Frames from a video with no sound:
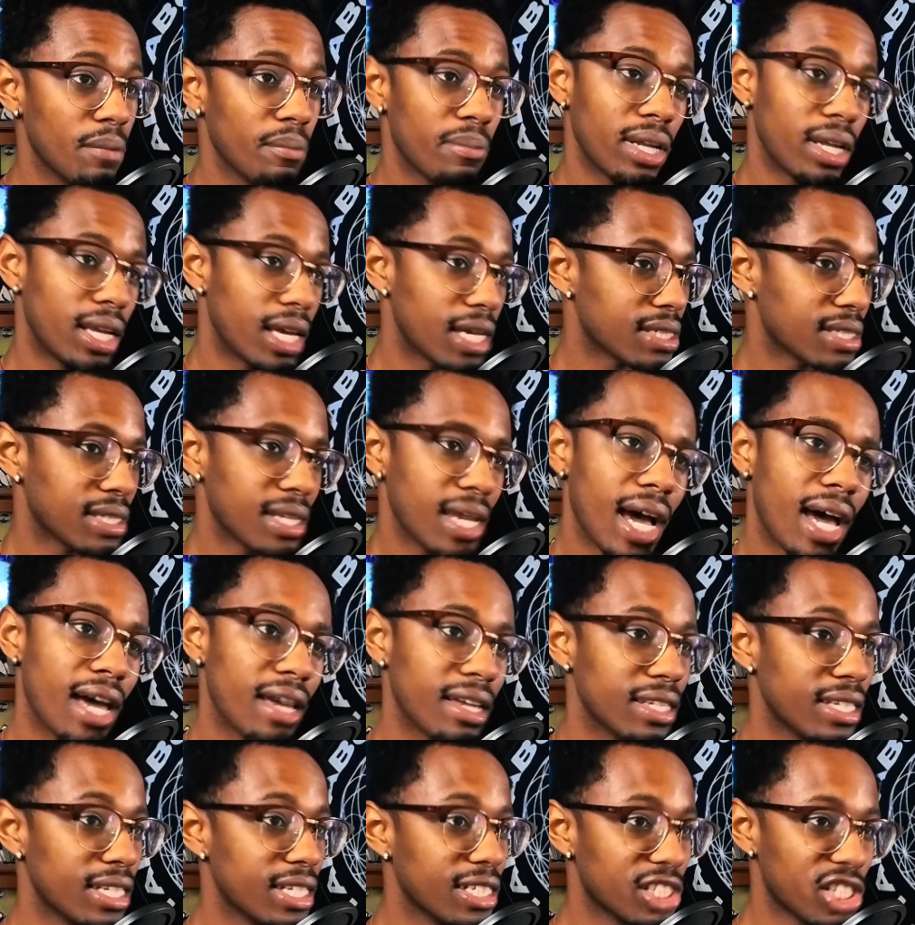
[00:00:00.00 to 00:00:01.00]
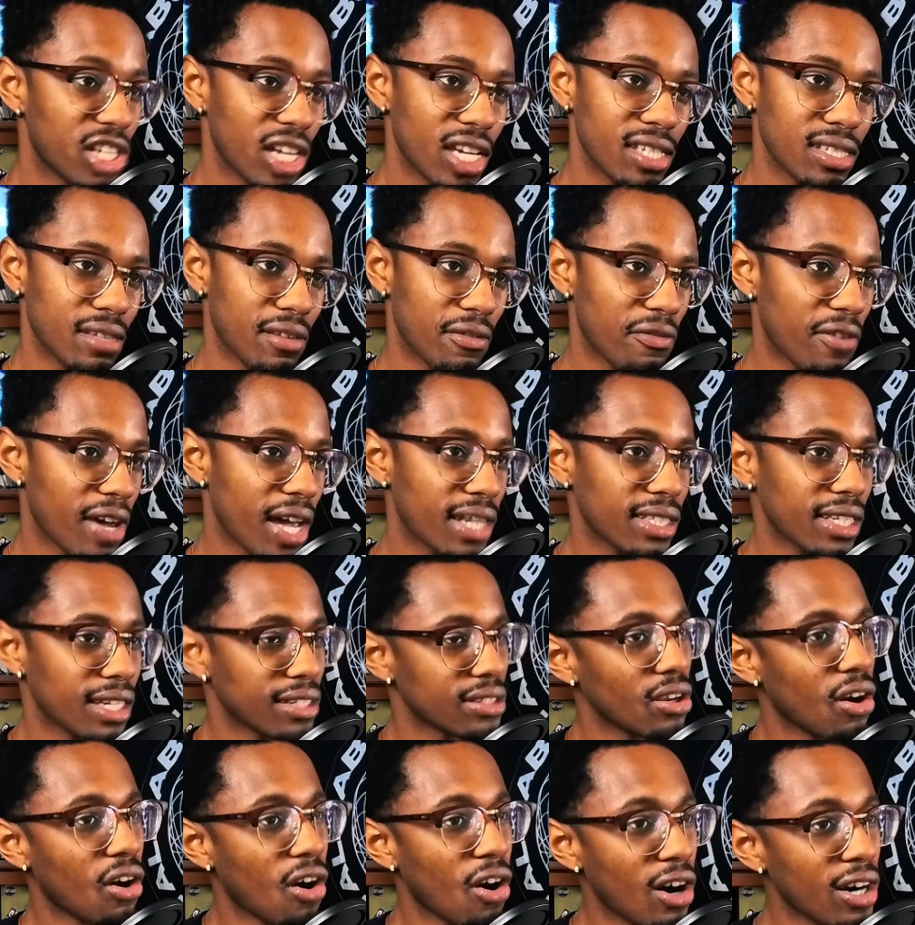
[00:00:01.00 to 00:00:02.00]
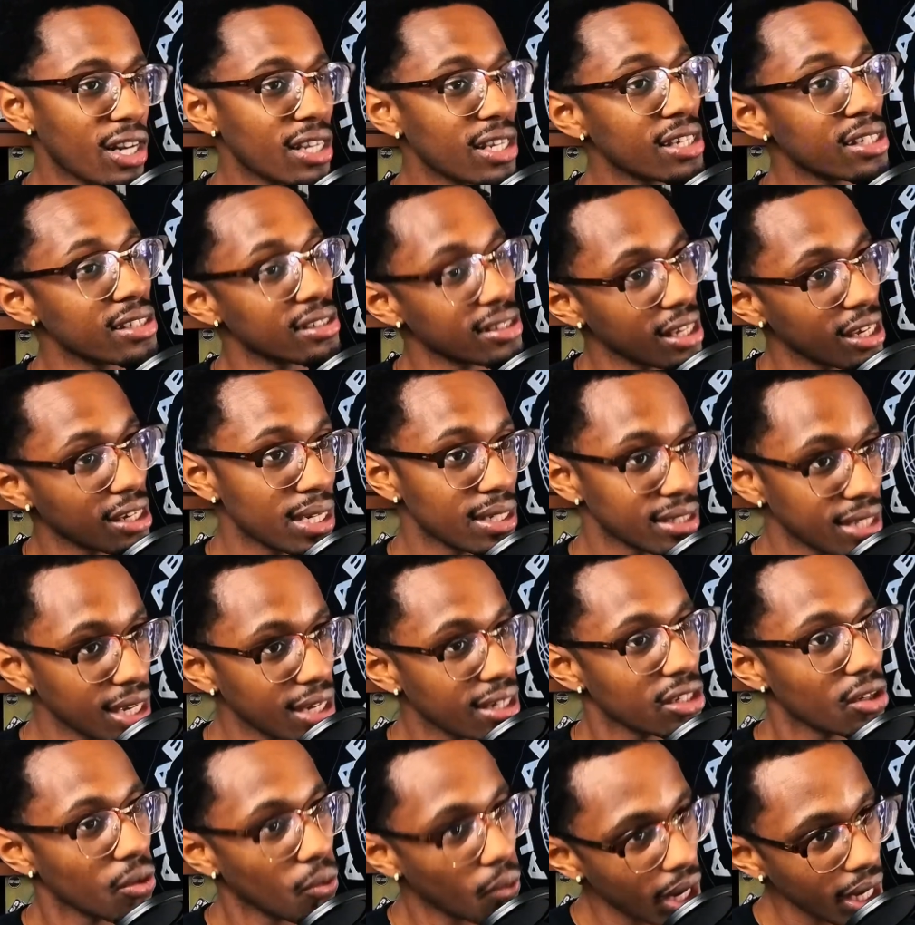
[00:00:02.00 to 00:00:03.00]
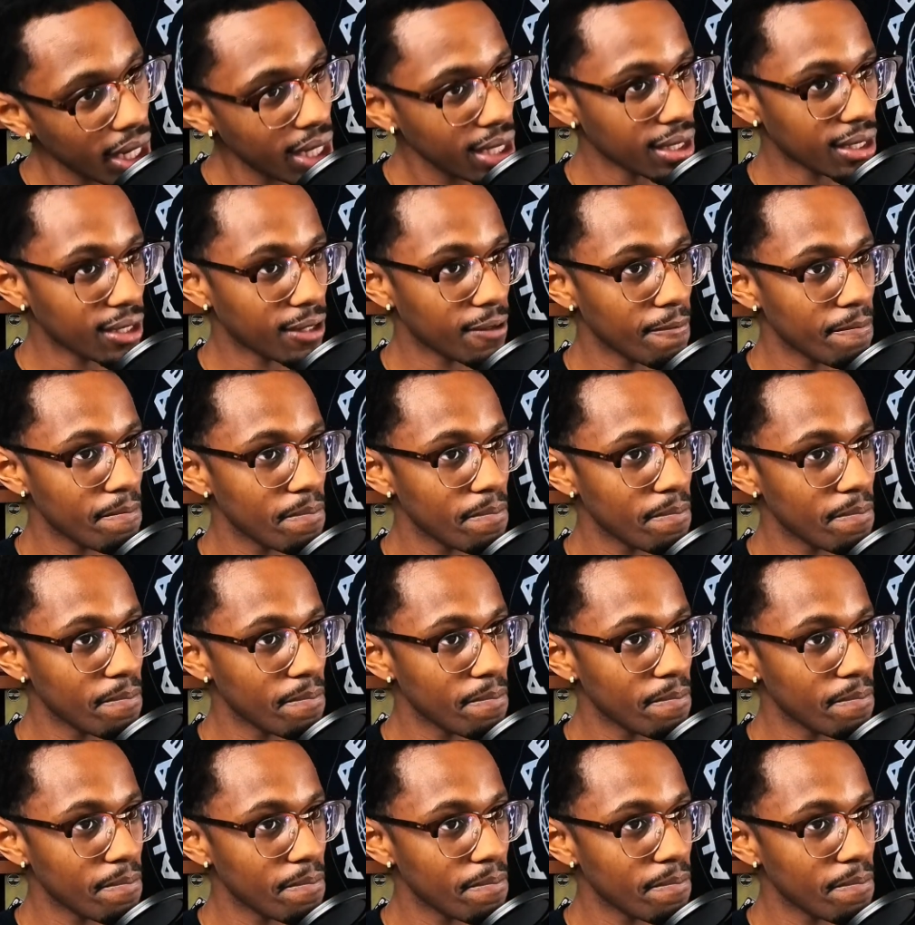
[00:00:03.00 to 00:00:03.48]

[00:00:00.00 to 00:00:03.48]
But let's not change the fact that the art is being taken away.